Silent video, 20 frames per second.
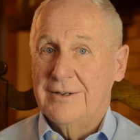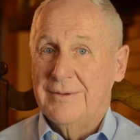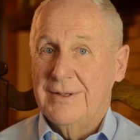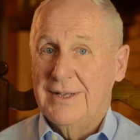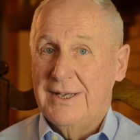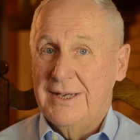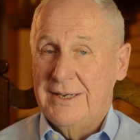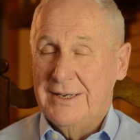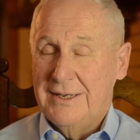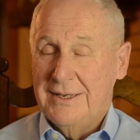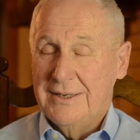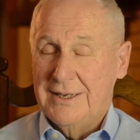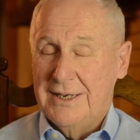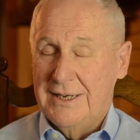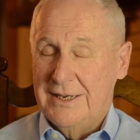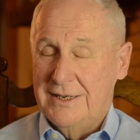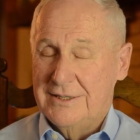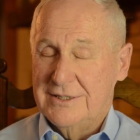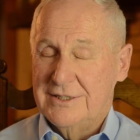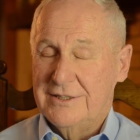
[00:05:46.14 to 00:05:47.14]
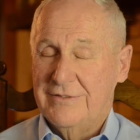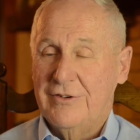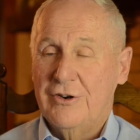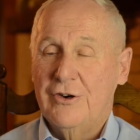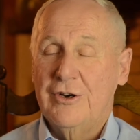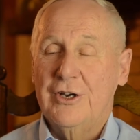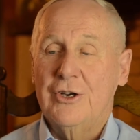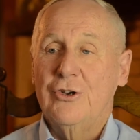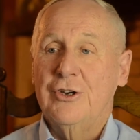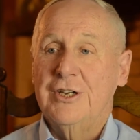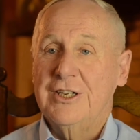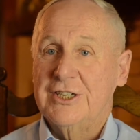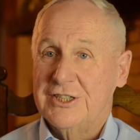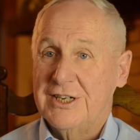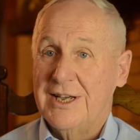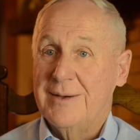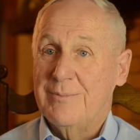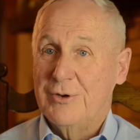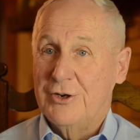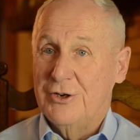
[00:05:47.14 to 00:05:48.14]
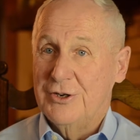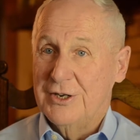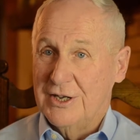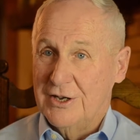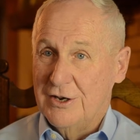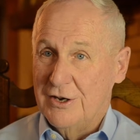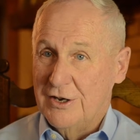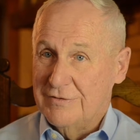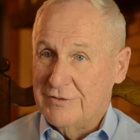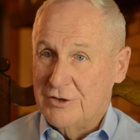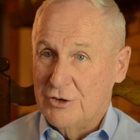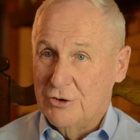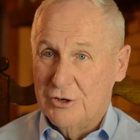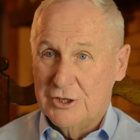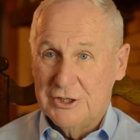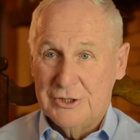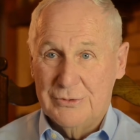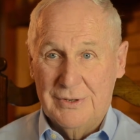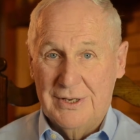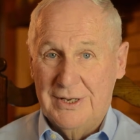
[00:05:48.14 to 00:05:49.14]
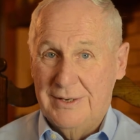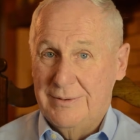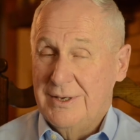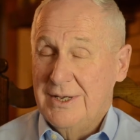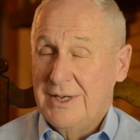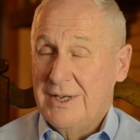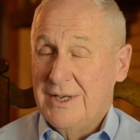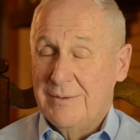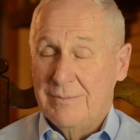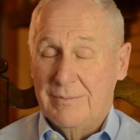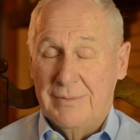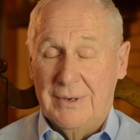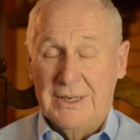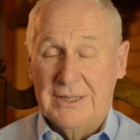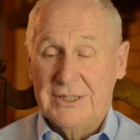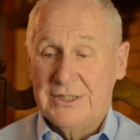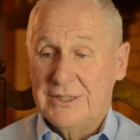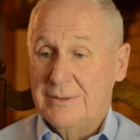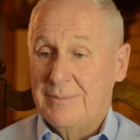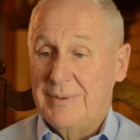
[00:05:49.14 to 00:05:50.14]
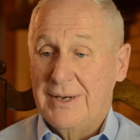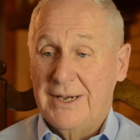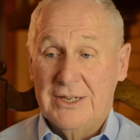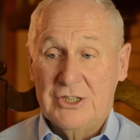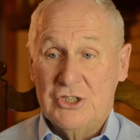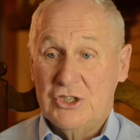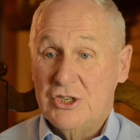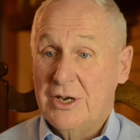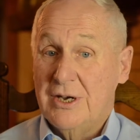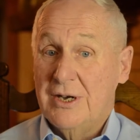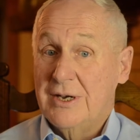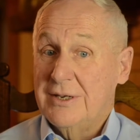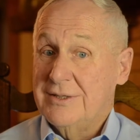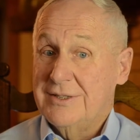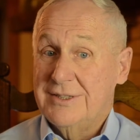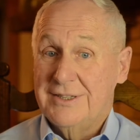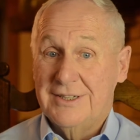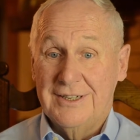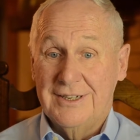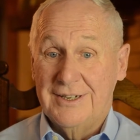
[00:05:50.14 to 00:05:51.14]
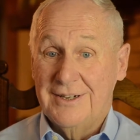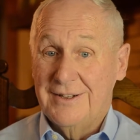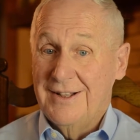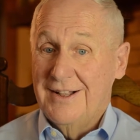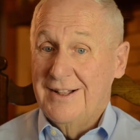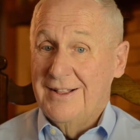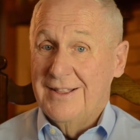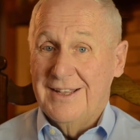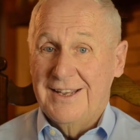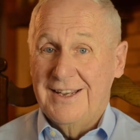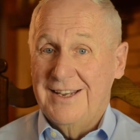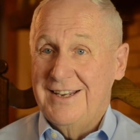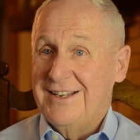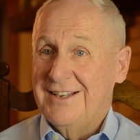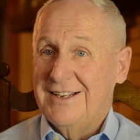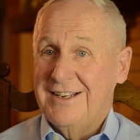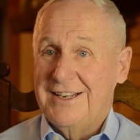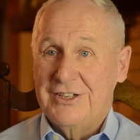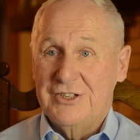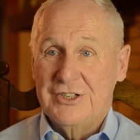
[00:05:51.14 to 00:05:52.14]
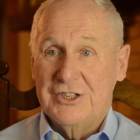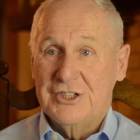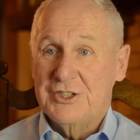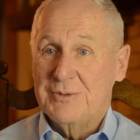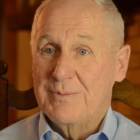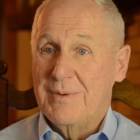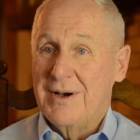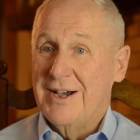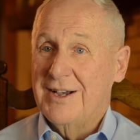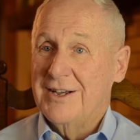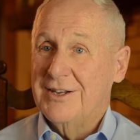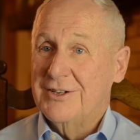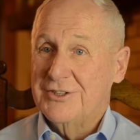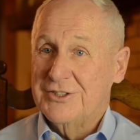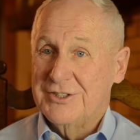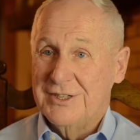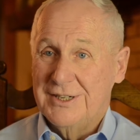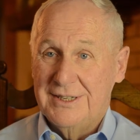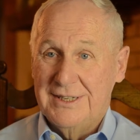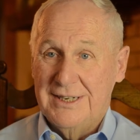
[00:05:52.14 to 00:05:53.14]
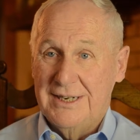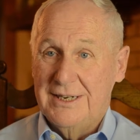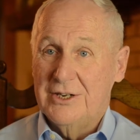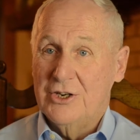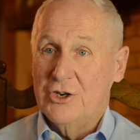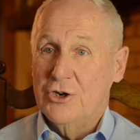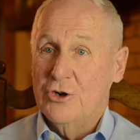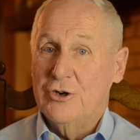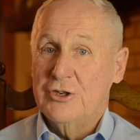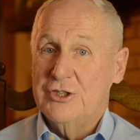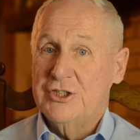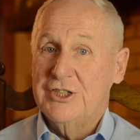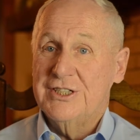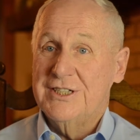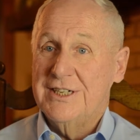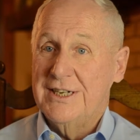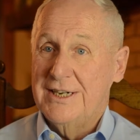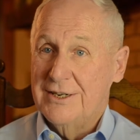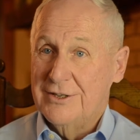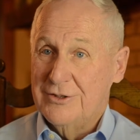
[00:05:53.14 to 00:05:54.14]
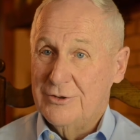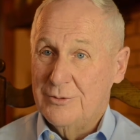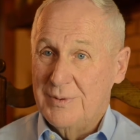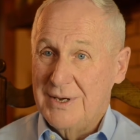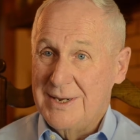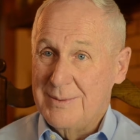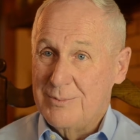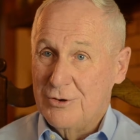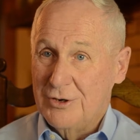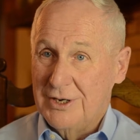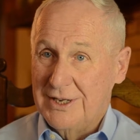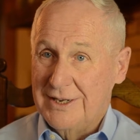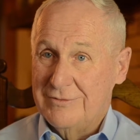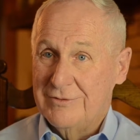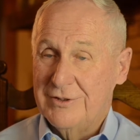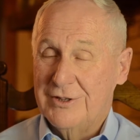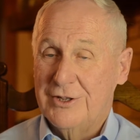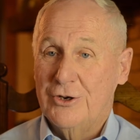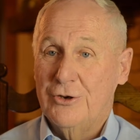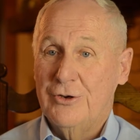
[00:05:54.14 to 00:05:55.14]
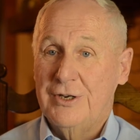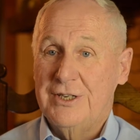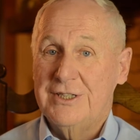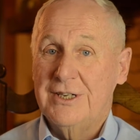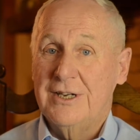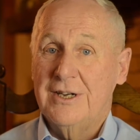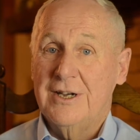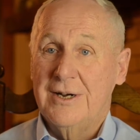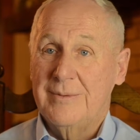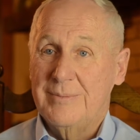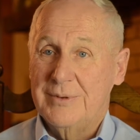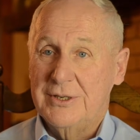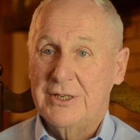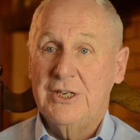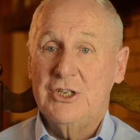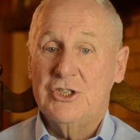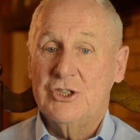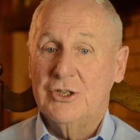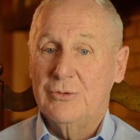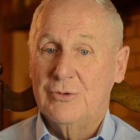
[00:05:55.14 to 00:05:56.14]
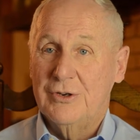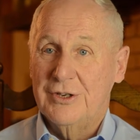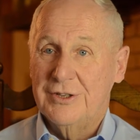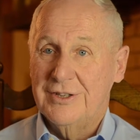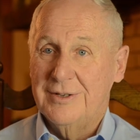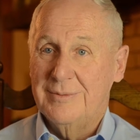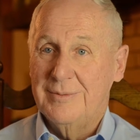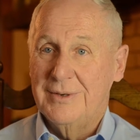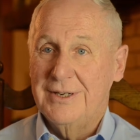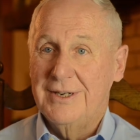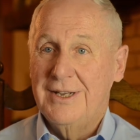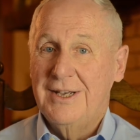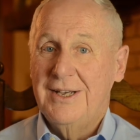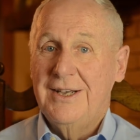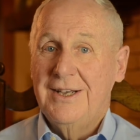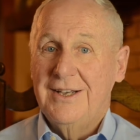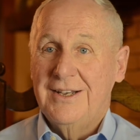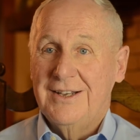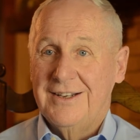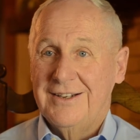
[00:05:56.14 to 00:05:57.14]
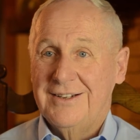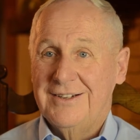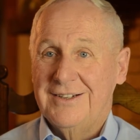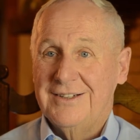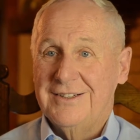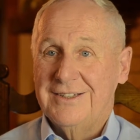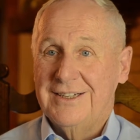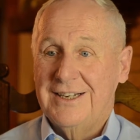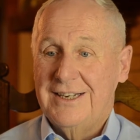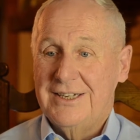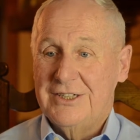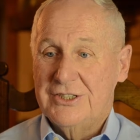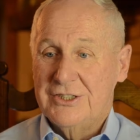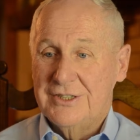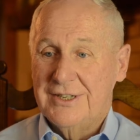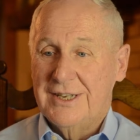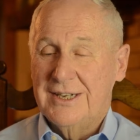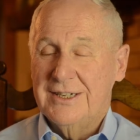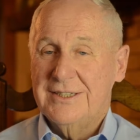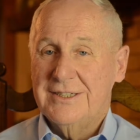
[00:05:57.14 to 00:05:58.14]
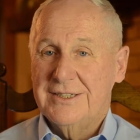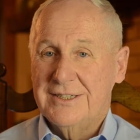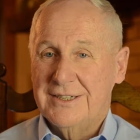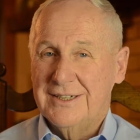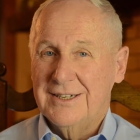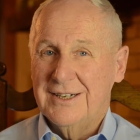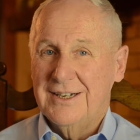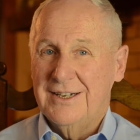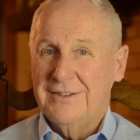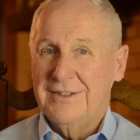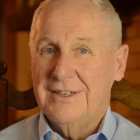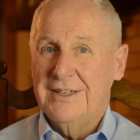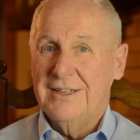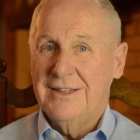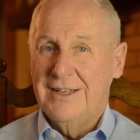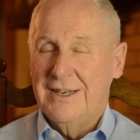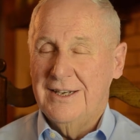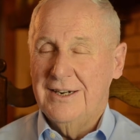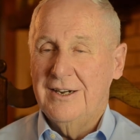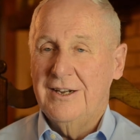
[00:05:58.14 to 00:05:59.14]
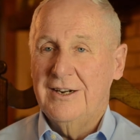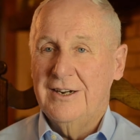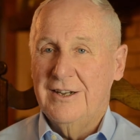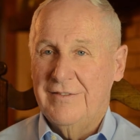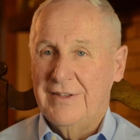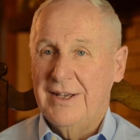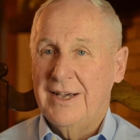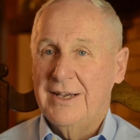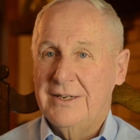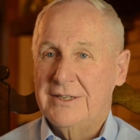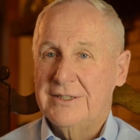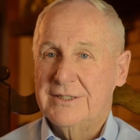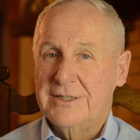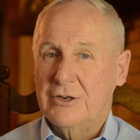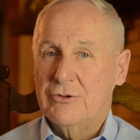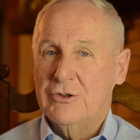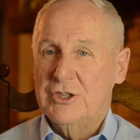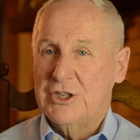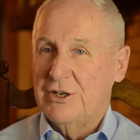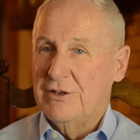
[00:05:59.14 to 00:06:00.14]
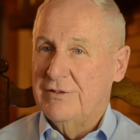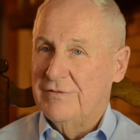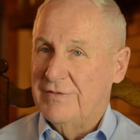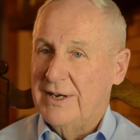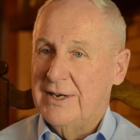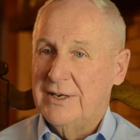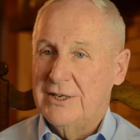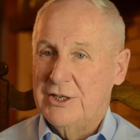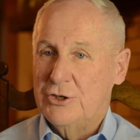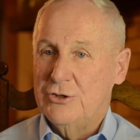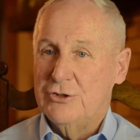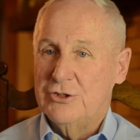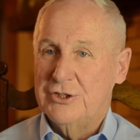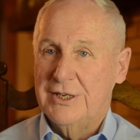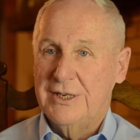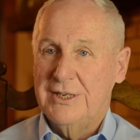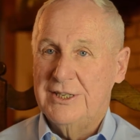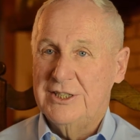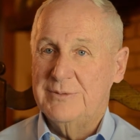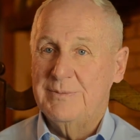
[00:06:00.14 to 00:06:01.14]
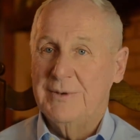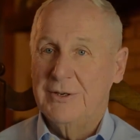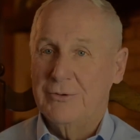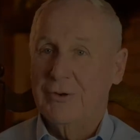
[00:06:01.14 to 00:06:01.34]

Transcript: he is a very good example on the golf course. When he makes a bad shot, he just smiles and he encourages the other people, even though he's in competition with them. And I think that a lot of that is the Christian values that he's been